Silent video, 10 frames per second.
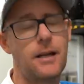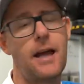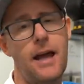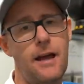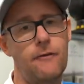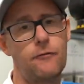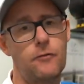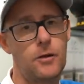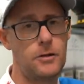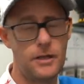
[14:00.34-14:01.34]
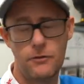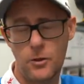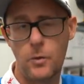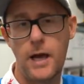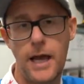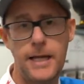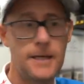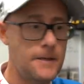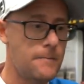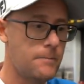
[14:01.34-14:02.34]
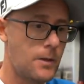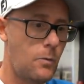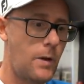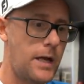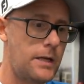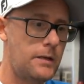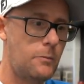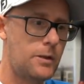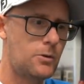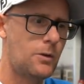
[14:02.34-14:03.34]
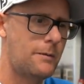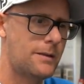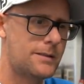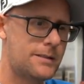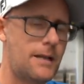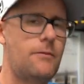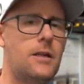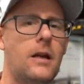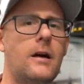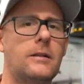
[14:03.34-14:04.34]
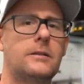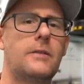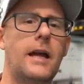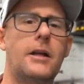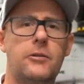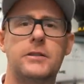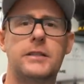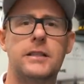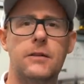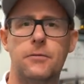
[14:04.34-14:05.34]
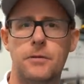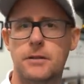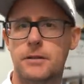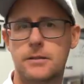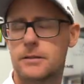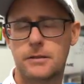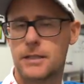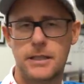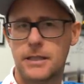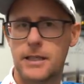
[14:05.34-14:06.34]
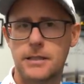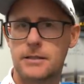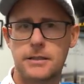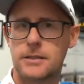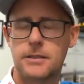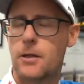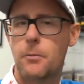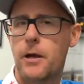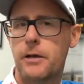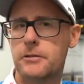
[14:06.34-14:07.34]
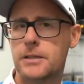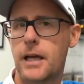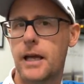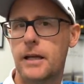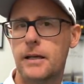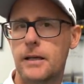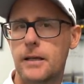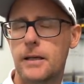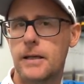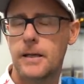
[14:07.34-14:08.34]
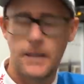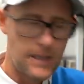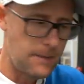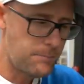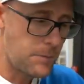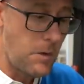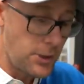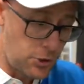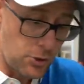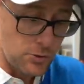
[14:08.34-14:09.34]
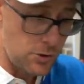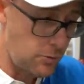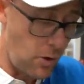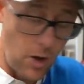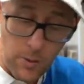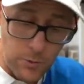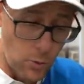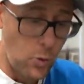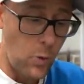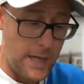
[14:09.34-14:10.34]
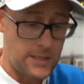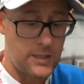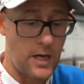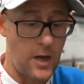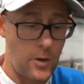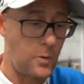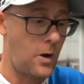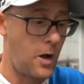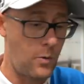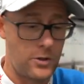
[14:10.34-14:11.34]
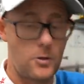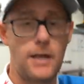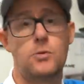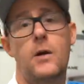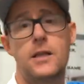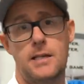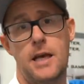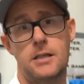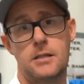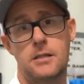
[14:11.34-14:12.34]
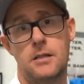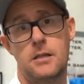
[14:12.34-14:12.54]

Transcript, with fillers: to have given away when we're talking about seven yards of accuracy difference. It, it's, it's a no brainer, isn't it? Yeah, absolutely. Um, my students, I would always go, I want you to do X, Y, and Z